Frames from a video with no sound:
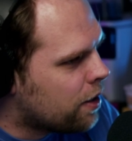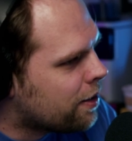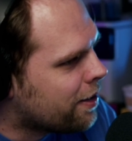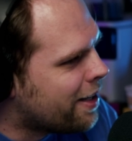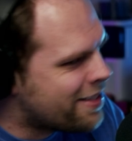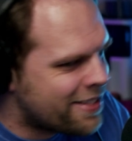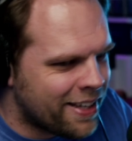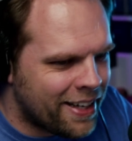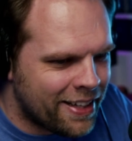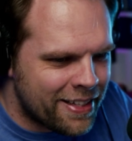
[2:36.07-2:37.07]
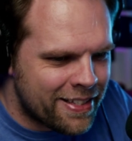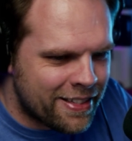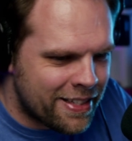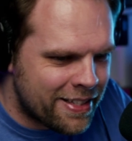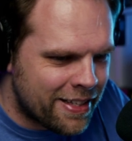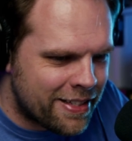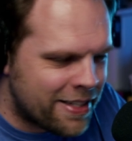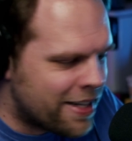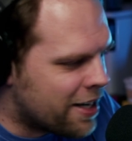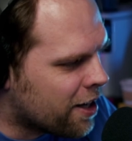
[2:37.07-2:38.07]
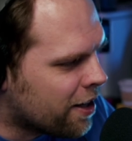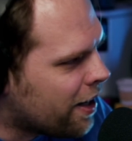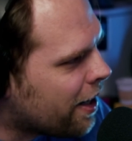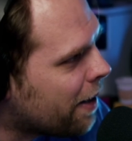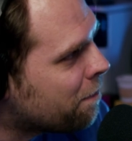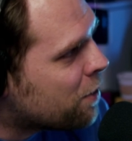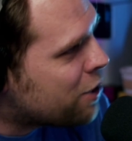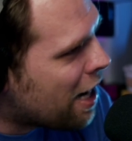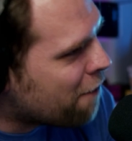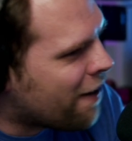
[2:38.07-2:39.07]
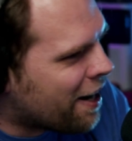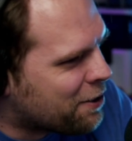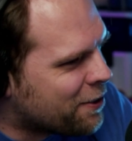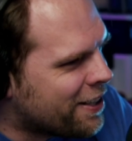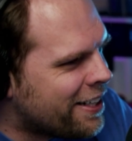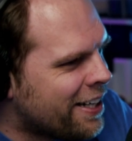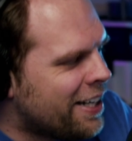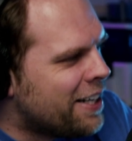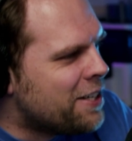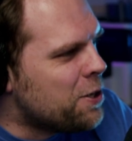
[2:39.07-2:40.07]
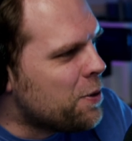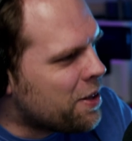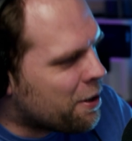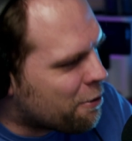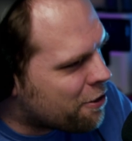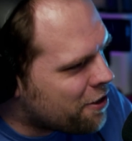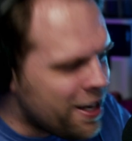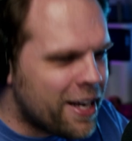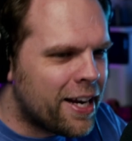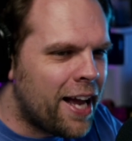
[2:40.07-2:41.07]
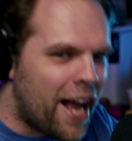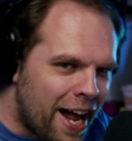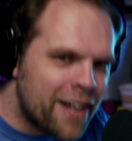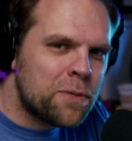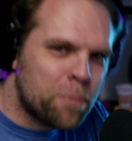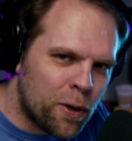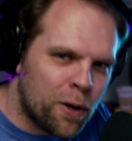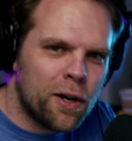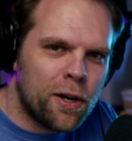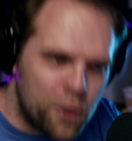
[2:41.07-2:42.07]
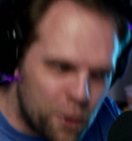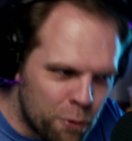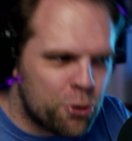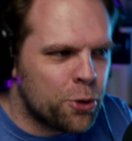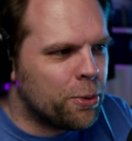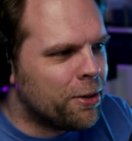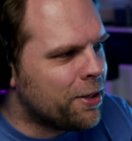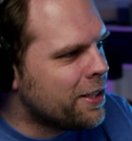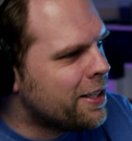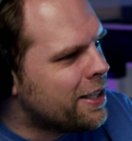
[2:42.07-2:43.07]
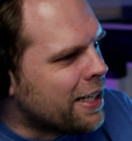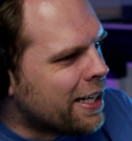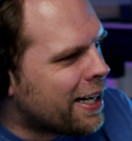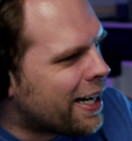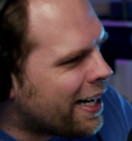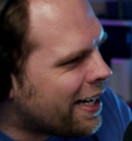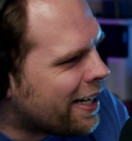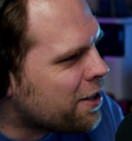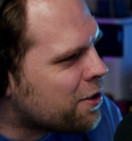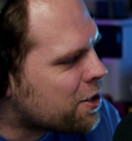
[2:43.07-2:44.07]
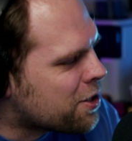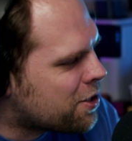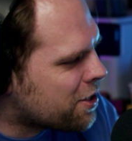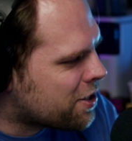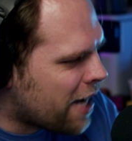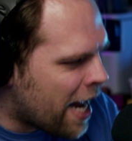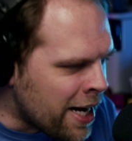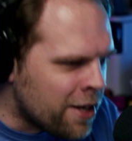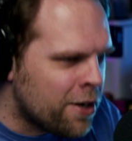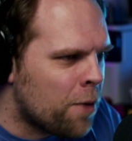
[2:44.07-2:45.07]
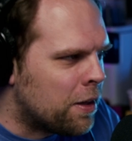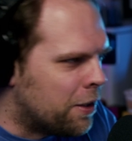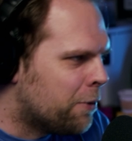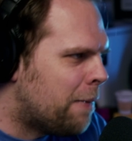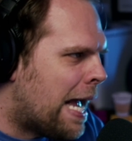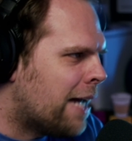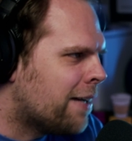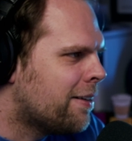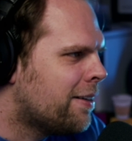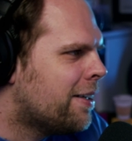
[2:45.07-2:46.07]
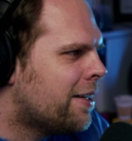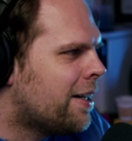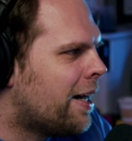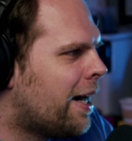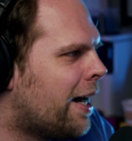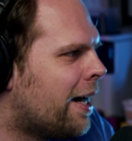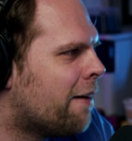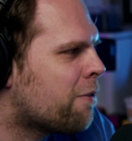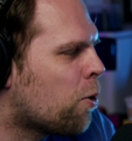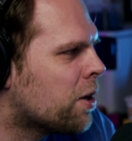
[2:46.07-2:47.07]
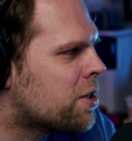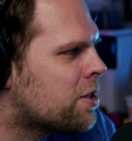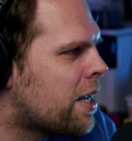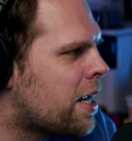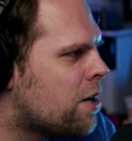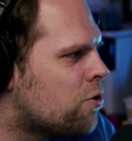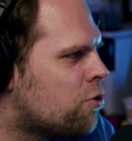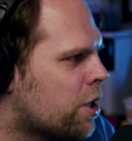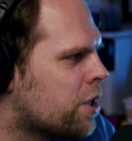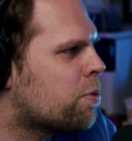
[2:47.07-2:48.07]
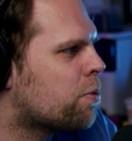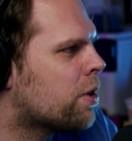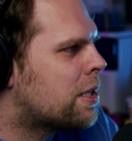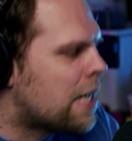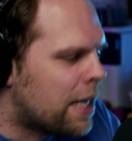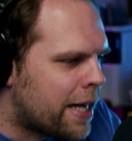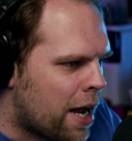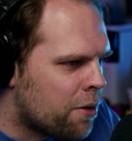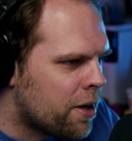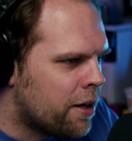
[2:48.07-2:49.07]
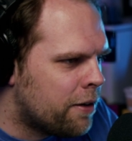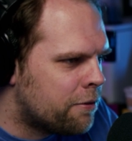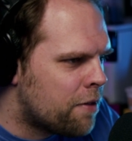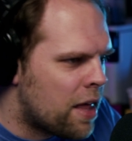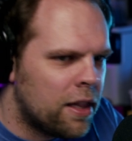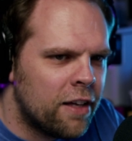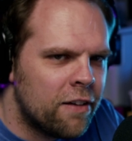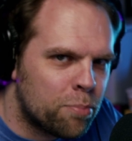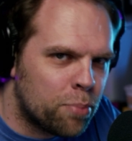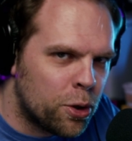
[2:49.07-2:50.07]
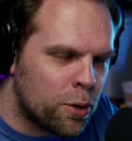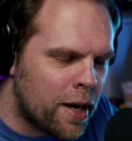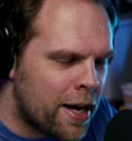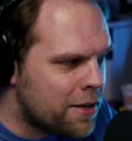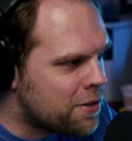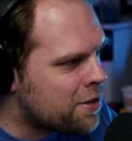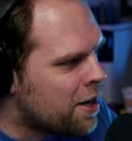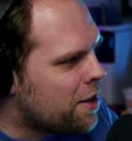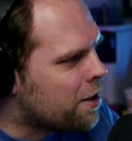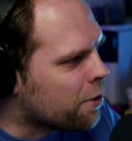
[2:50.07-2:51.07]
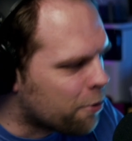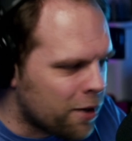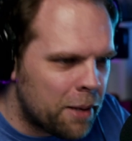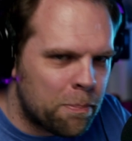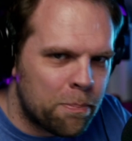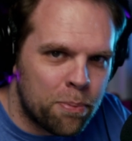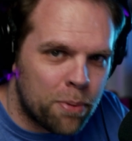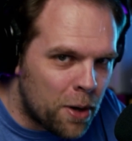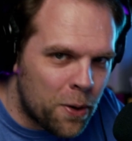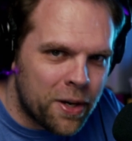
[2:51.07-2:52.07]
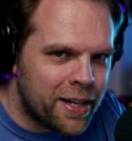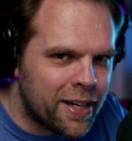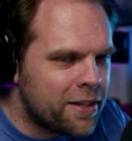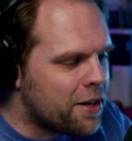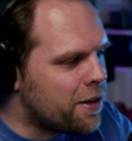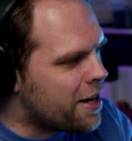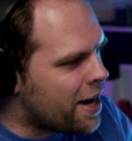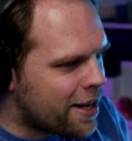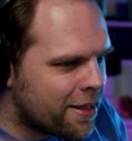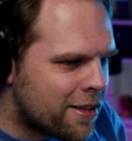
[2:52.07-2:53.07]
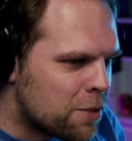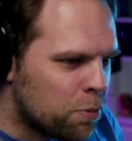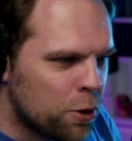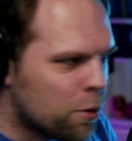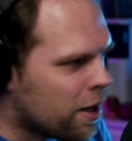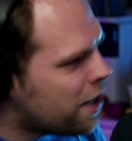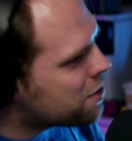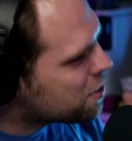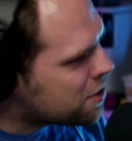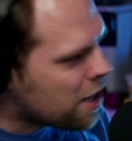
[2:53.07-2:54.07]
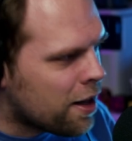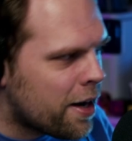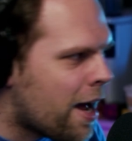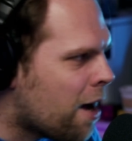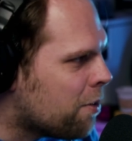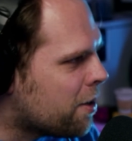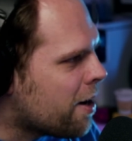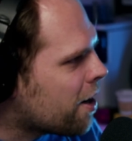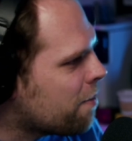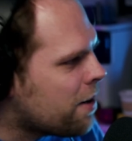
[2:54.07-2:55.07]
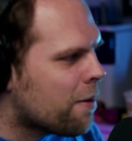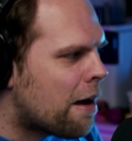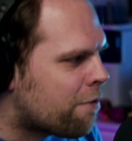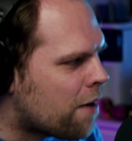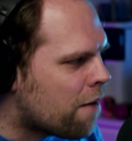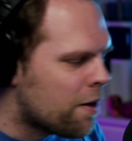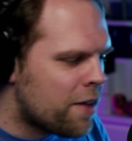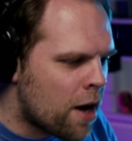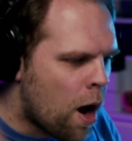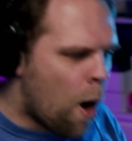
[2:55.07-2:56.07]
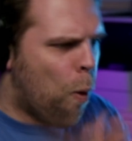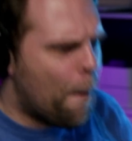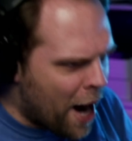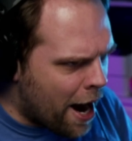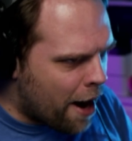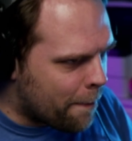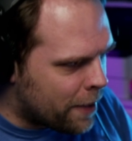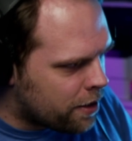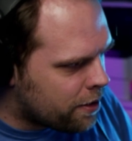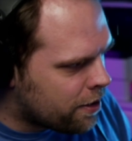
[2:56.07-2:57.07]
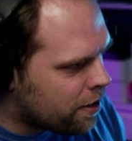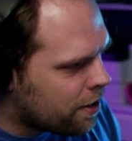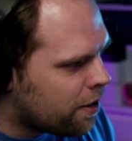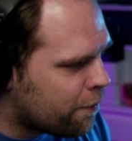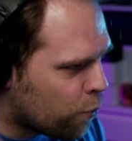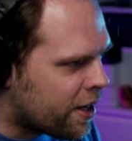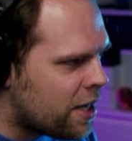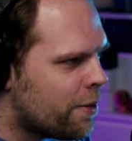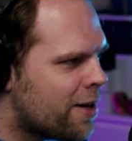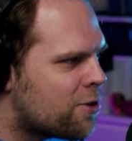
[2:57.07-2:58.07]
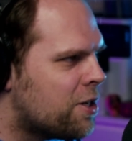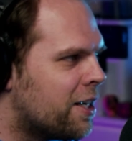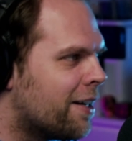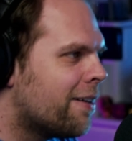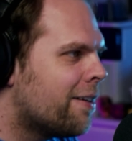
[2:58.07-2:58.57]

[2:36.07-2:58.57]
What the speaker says: let's see here. Shout Factory doing their thing as per usual. Just hating on the little man. Of course, they just were selling out of They Live Blu-rays. They were really promoting it. You know, you got to get these Blu-rays. They're selling out. They're not going to be around forever. And then, whoop-bam! 4K UHD.